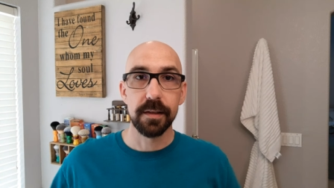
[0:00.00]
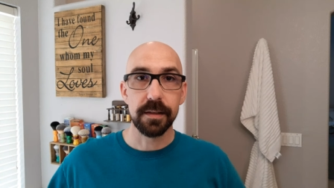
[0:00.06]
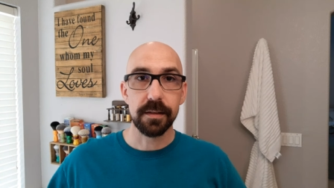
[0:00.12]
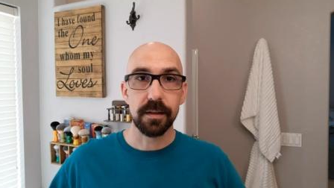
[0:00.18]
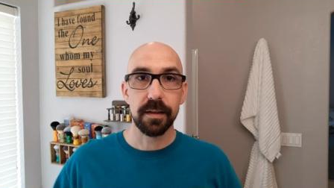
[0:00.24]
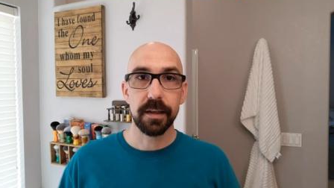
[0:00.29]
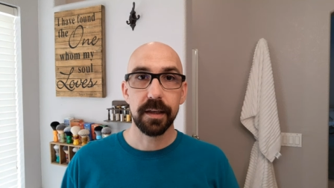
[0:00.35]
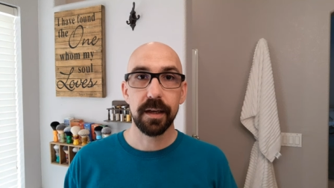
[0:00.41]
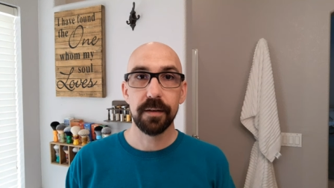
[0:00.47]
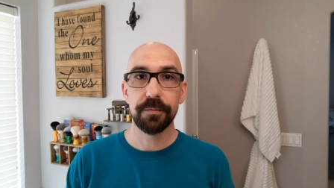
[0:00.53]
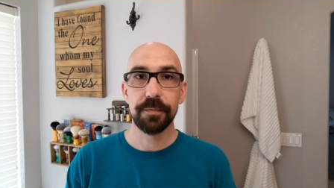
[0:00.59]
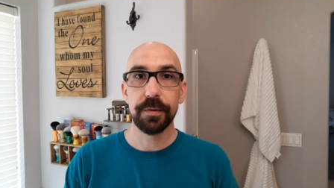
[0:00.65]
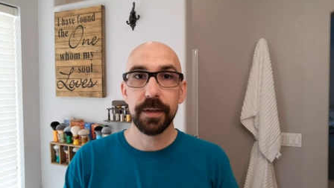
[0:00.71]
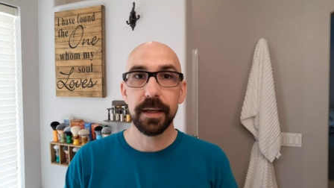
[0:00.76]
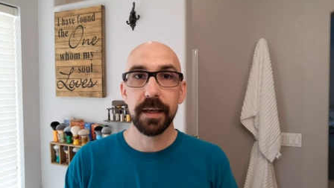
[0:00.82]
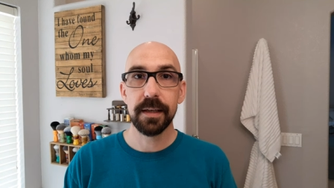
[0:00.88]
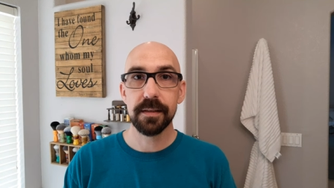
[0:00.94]
that's all I got
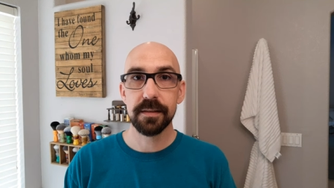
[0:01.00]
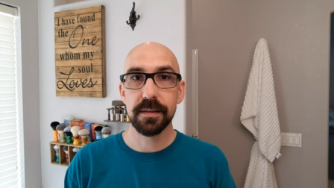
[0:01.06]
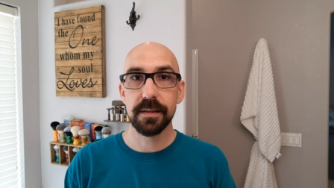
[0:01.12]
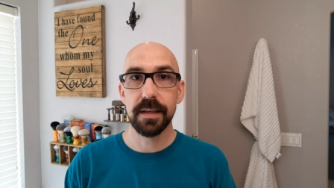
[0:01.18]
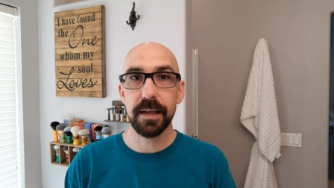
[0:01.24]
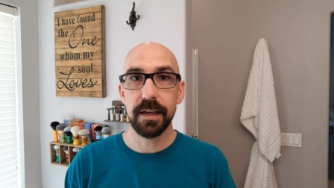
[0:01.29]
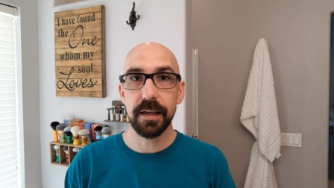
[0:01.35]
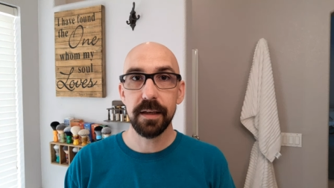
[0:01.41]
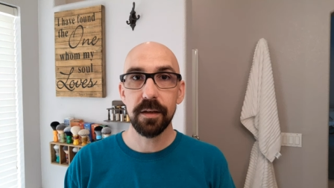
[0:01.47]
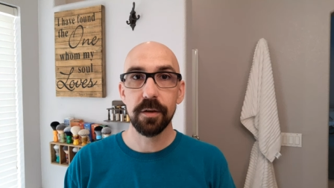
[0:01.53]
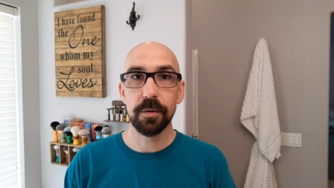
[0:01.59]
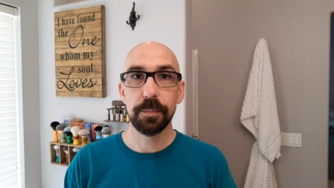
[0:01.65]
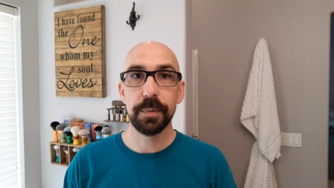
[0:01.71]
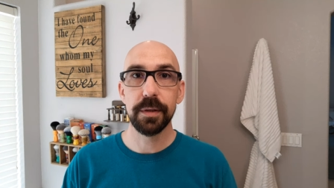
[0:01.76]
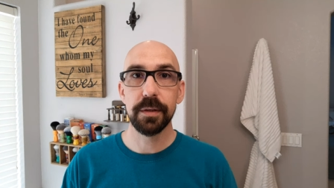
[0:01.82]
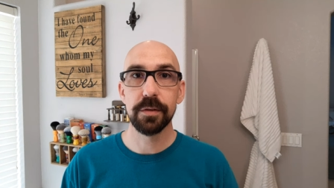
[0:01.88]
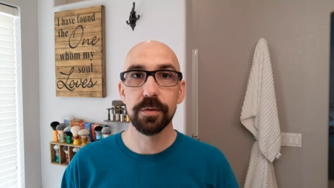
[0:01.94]
for you guys today.
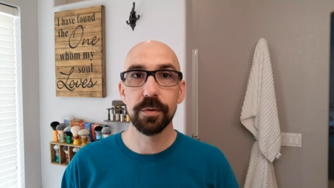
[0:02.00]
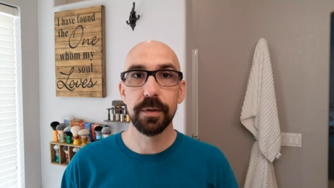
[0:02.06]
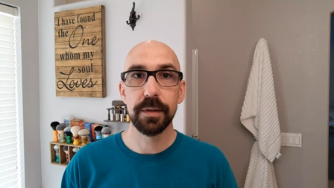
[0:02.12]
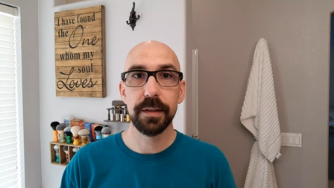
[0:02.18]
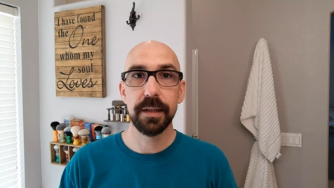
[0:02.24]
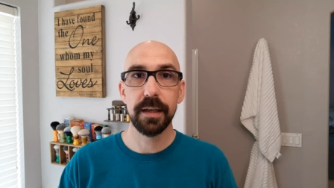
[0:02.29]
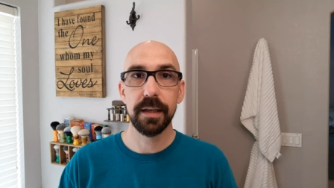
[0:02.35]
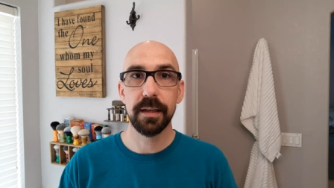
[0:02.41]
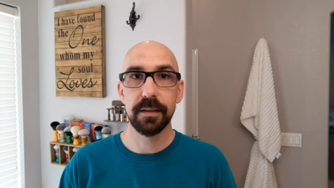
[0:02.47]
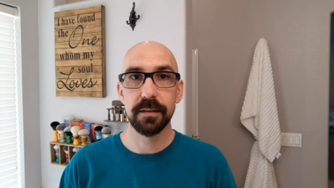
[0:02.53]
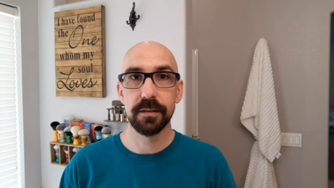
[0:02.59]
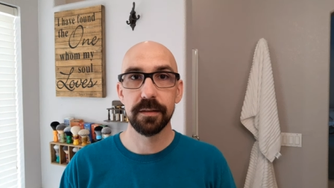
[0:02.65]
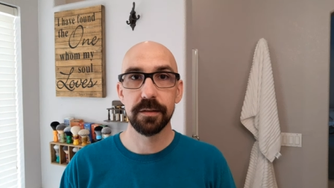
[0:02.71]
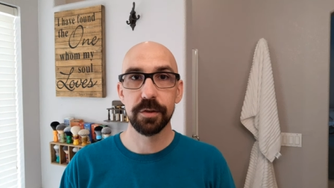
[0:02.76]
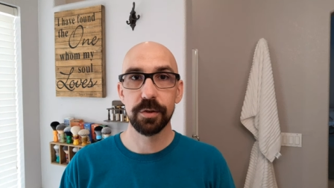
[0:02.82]
Hope you enjoyed that